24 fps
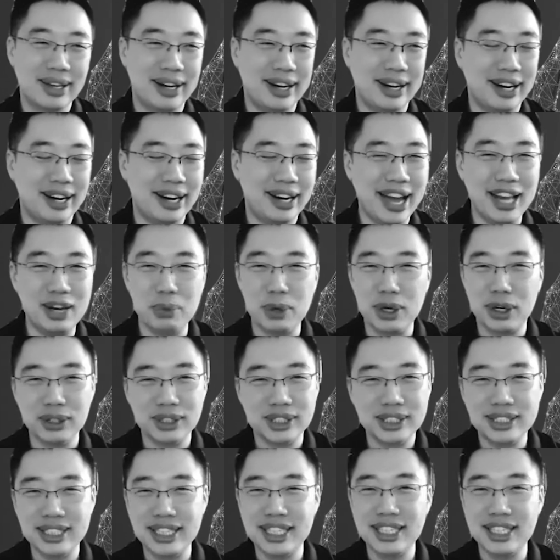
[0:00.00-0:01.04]
And we could
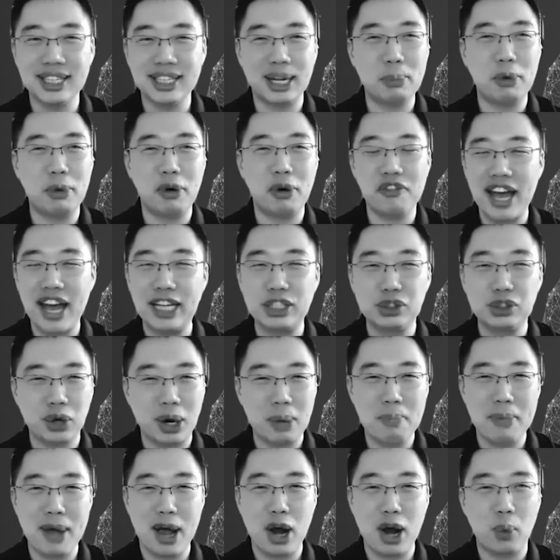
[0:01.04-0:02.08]
see the number of
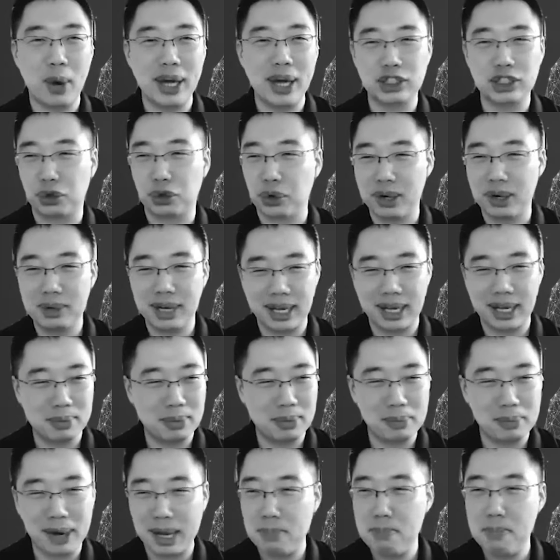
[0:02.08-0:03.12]
Android malwares growing like
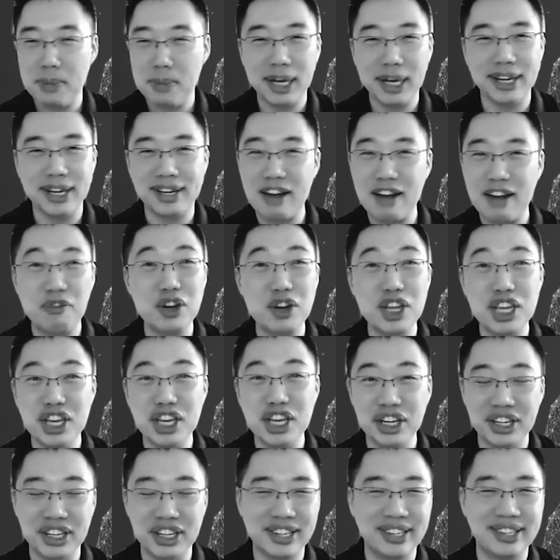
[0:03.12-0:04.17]
by 1 million every
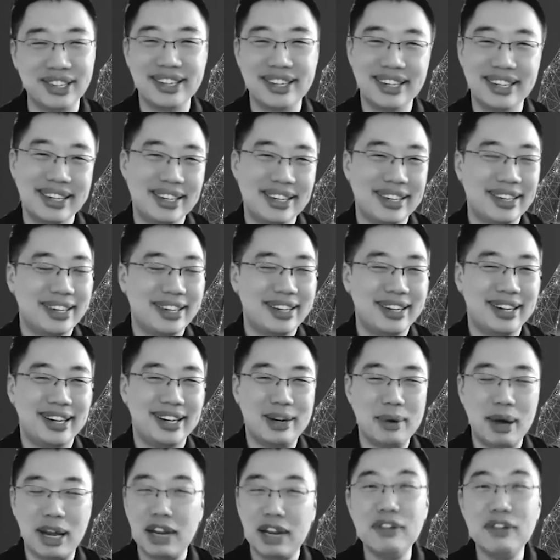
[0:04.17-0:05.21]
year.
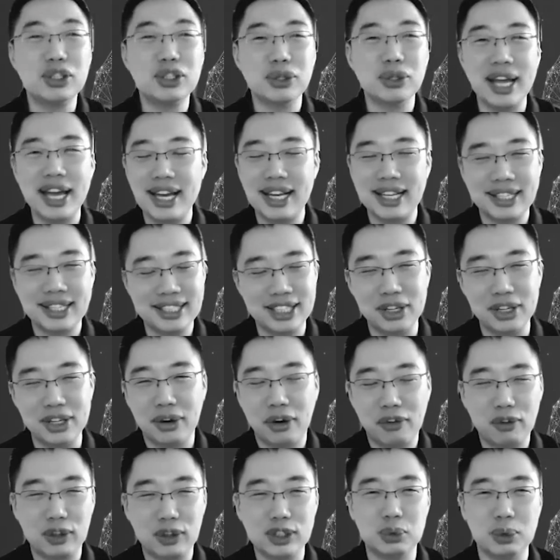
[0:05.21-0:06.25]
And even today,
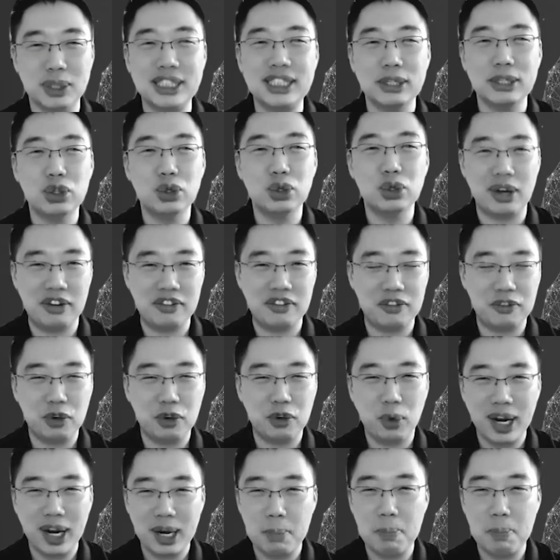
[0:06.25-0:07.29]
of course, we still do have
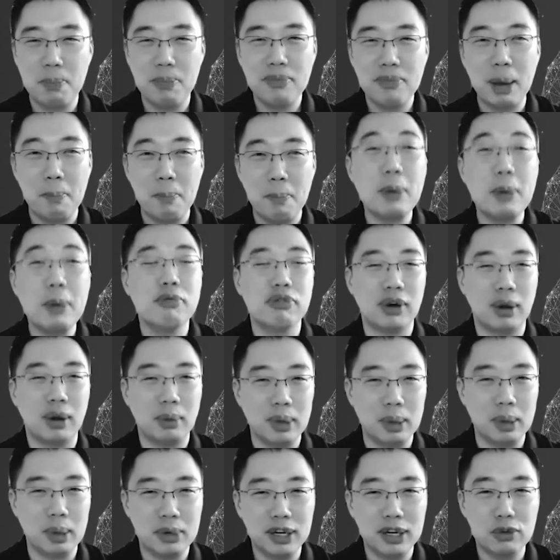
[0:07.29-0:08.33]
quite a big
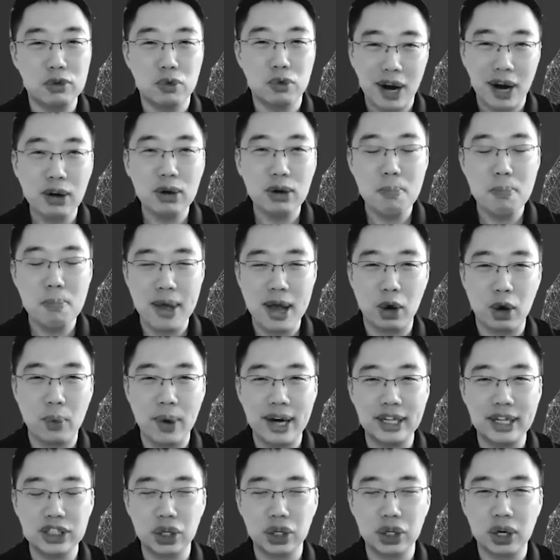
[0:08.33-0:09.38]
problem around
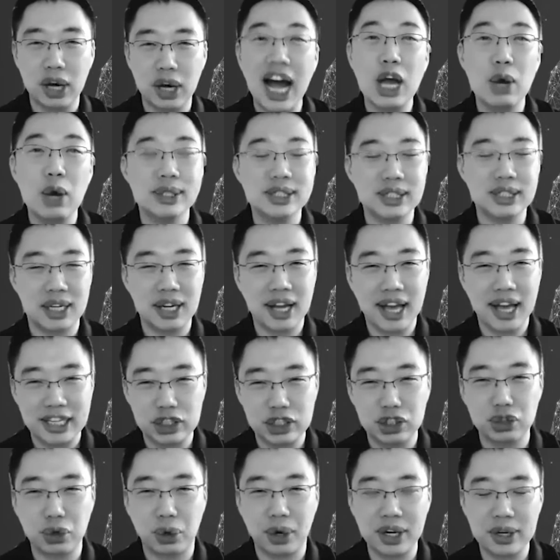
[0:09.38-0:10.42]
malwares on iOS and
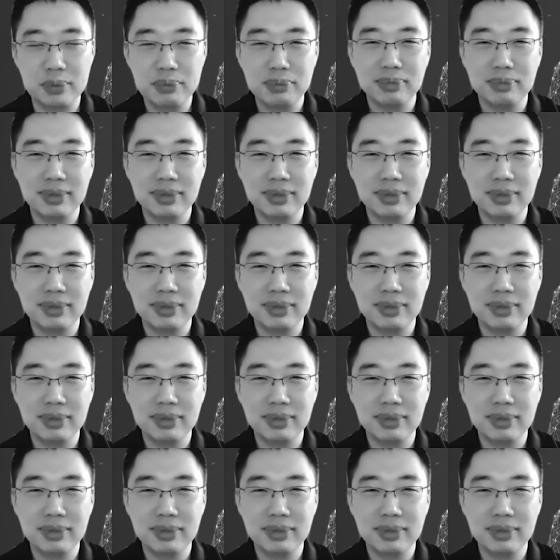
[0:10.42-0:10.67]
Android.